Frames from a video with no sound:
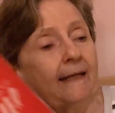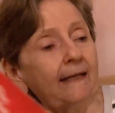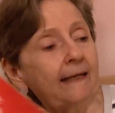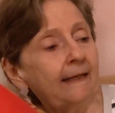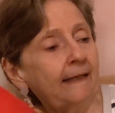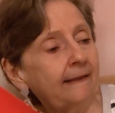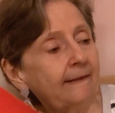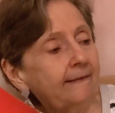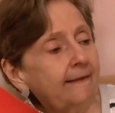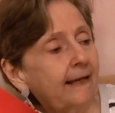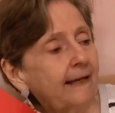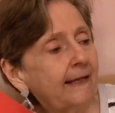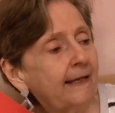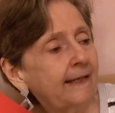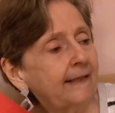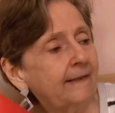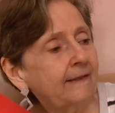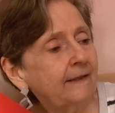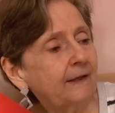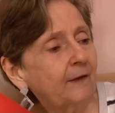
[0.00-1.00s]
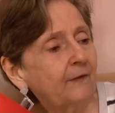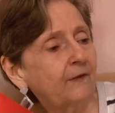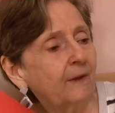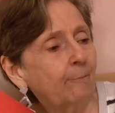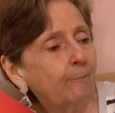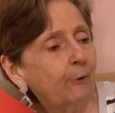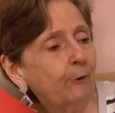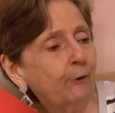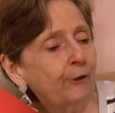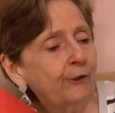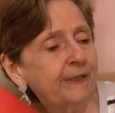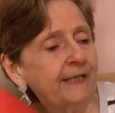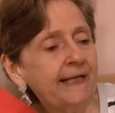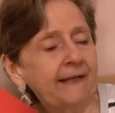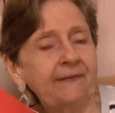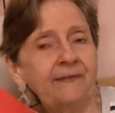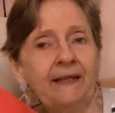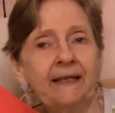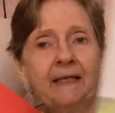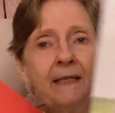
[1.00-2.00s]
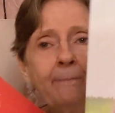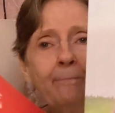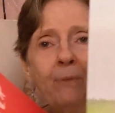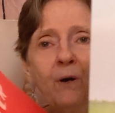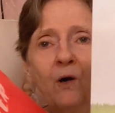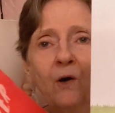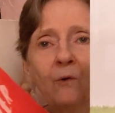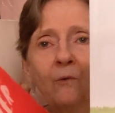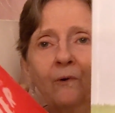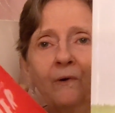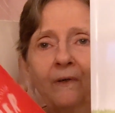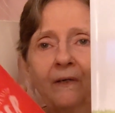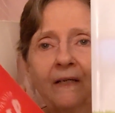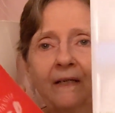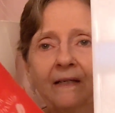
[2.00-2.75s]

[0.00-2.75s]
and then the bird and the hippo